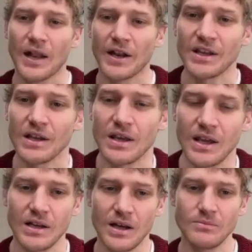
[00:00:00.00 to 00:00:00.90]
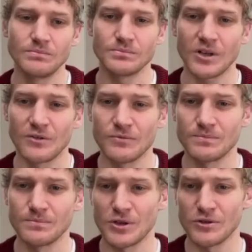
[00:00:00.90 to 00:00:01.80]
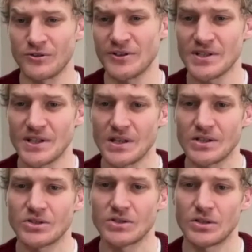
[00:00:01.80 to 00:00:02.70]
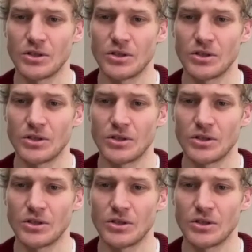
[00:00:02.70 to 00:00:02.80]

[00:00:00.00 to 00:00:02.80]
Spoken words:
And I think in kind of corollary to this,